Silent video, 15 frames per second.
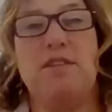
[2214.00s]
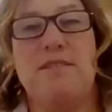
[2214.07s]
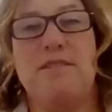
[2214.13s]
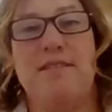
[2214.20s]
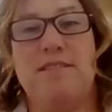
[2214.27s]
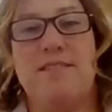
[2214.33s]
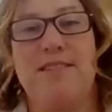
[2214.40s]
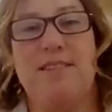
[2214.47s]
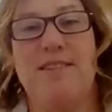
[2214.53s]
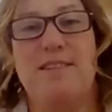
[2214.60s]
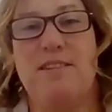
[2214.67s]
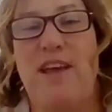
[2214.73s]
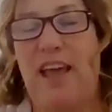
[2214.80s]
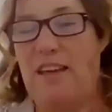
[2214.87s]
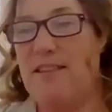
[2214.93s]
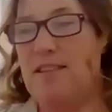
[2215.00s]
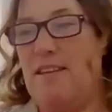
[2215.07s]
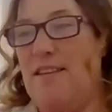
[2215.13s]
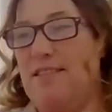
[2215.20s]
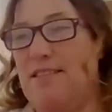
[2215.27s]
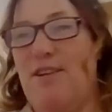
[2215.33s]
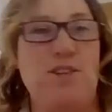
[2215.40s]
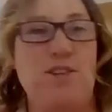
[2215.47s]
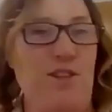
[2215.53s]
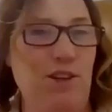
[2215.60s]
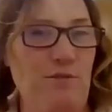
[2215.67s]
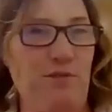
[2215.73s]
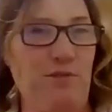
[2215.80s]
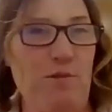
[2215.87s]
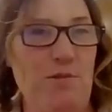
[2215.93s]
stock, but it's going to be
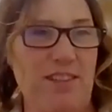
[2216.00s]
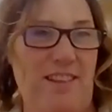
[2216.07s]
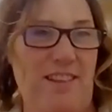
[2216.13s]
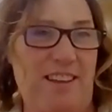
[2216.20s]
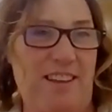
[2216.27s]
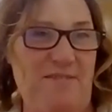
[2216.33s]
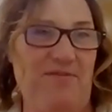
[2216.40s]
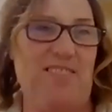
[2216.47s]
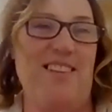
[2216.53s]
released in the fine wine